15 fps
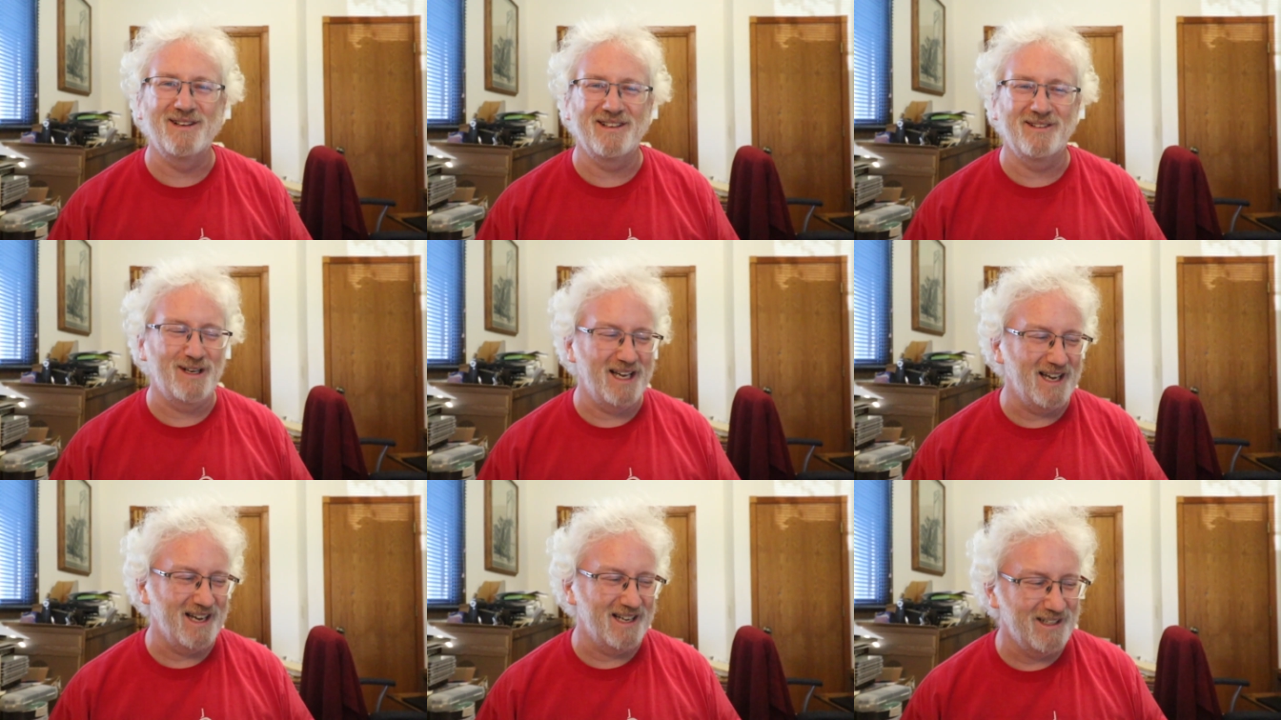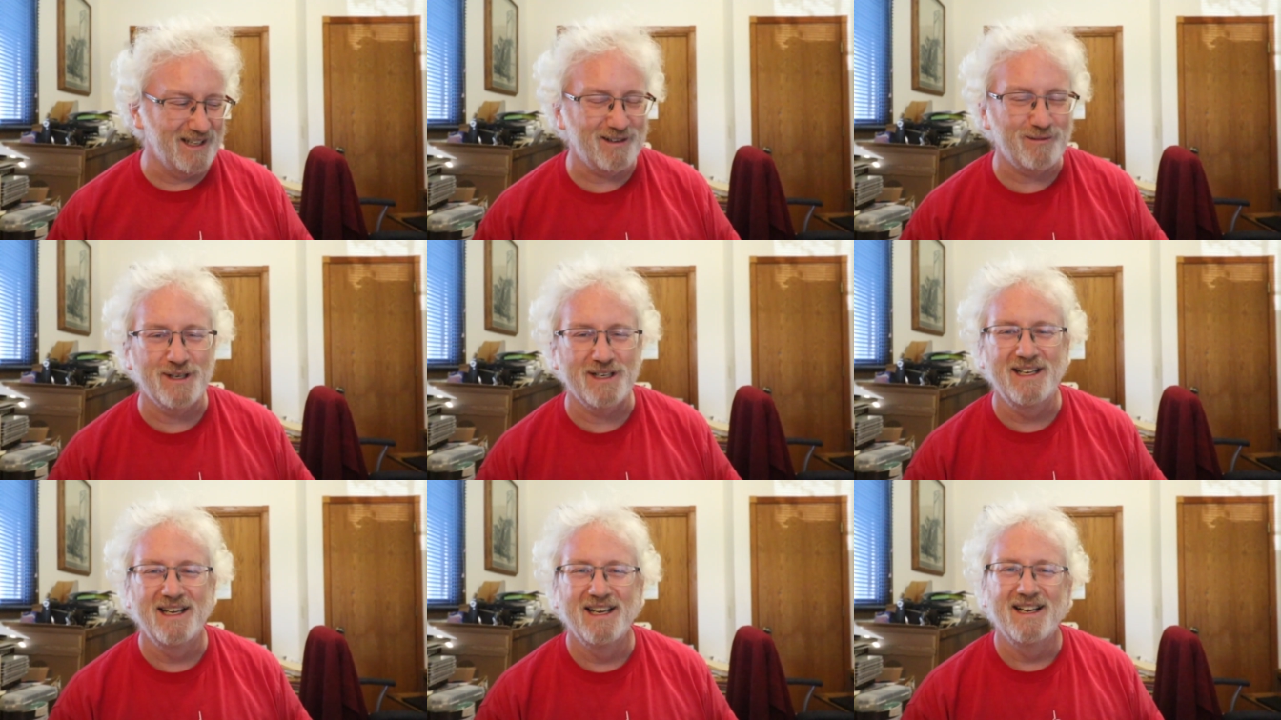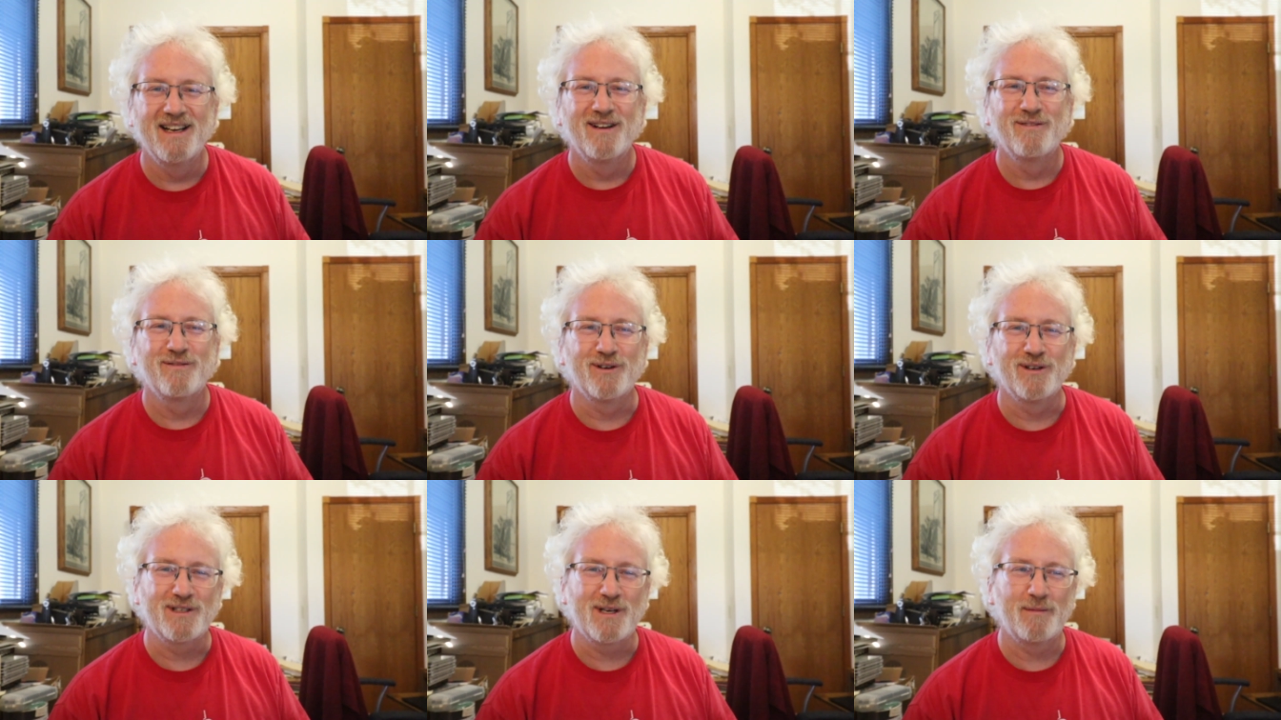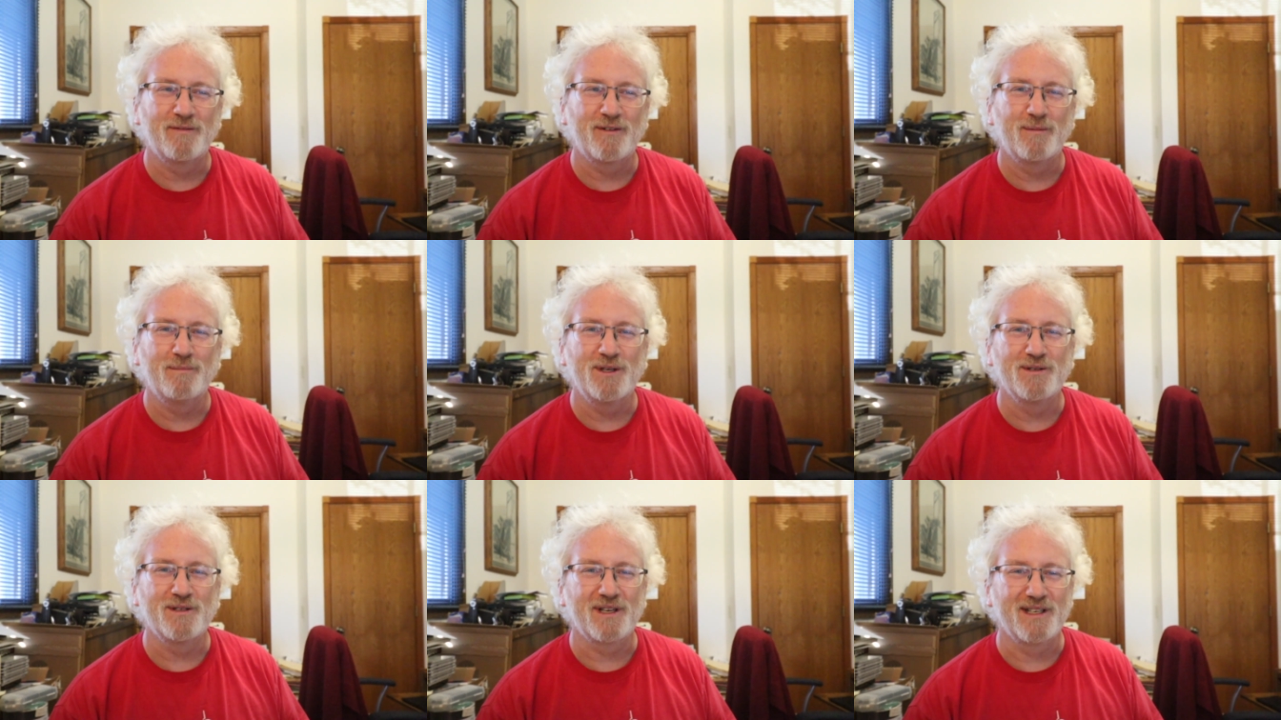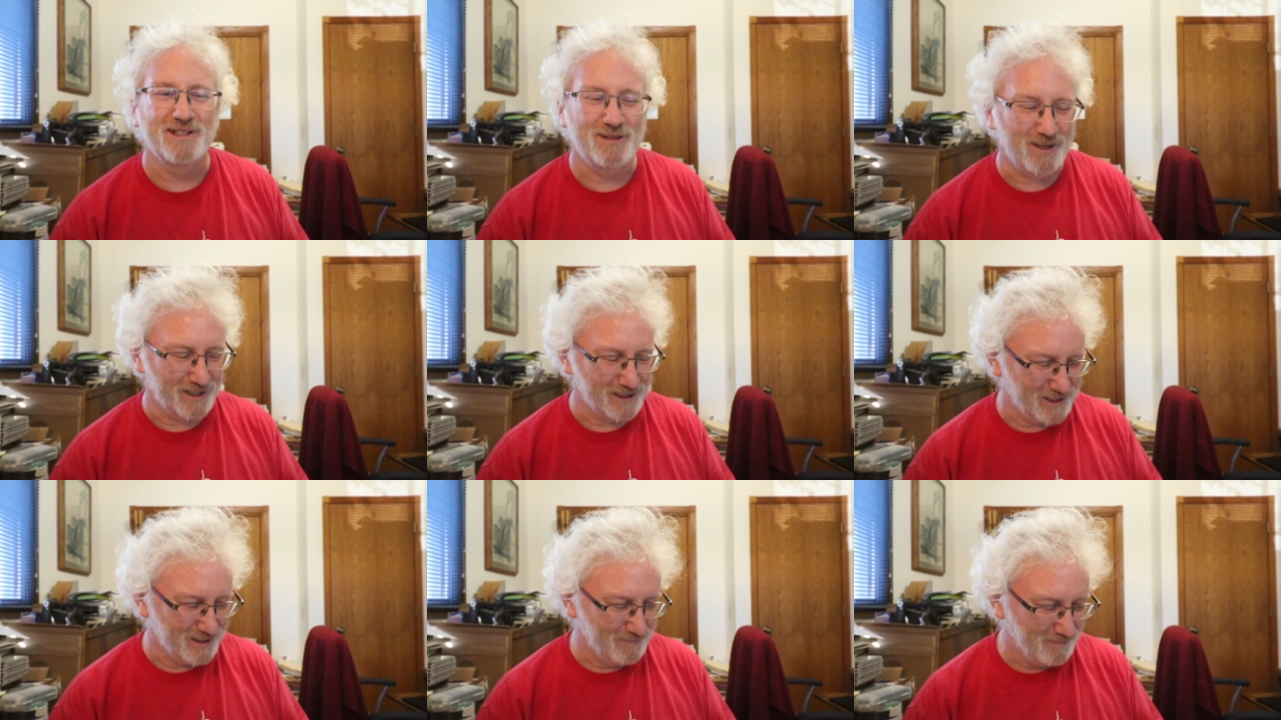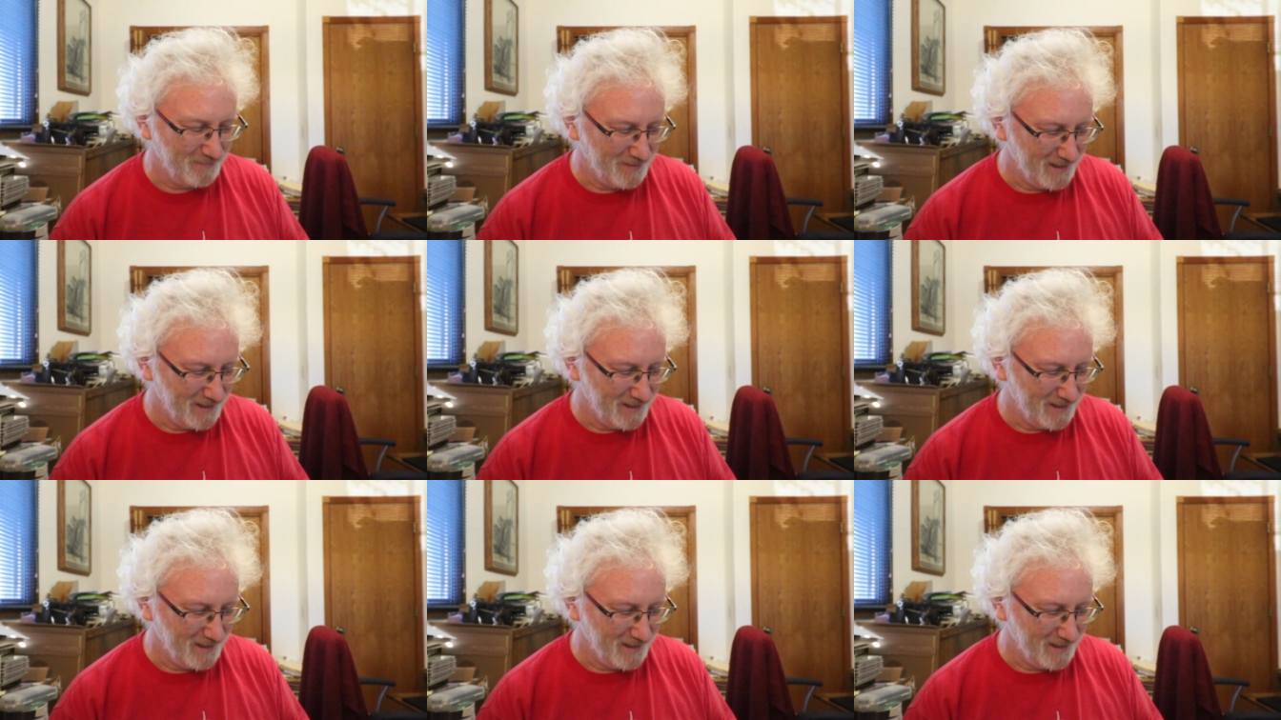we had that one for some of our music instruction.